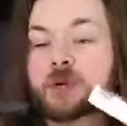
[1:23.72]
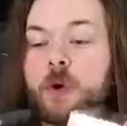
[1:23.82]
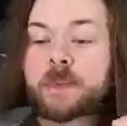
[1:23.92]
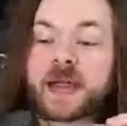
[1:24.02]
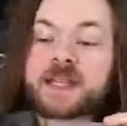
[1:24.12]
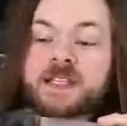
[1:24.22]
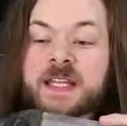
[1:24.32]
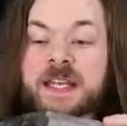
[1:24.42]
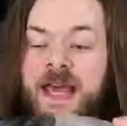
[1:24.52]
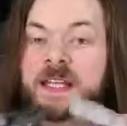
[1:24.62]
to replace
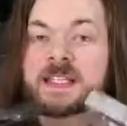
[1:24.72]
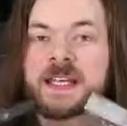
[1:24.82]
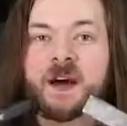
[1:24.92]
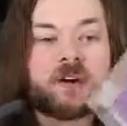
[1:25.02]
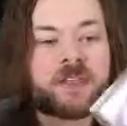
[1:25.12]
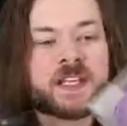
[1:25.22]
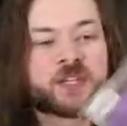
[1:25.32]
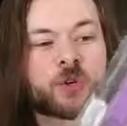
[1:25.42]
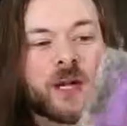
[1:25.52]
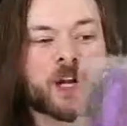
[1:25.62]
the casing of
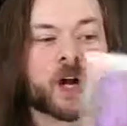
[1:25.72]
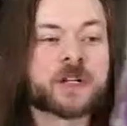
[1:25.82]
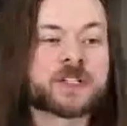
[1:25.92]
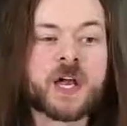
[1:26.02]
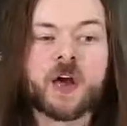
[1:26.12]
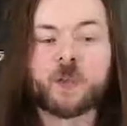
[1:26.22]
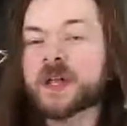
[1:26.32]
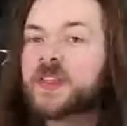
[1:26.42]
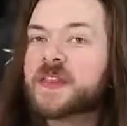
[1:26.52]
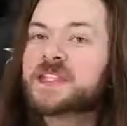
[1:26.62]
these Joy-Cons
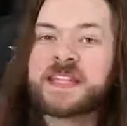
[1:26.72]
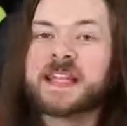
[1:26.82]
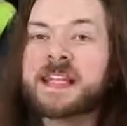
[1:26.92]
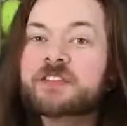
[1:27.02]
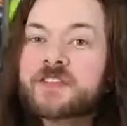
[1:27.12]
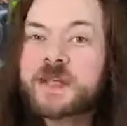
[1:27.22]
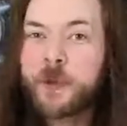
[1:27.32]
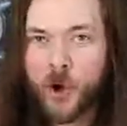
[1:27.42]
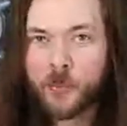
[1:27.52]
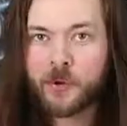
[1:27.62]
with this nifty
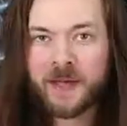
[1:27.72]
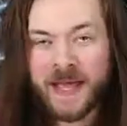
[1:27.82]
purple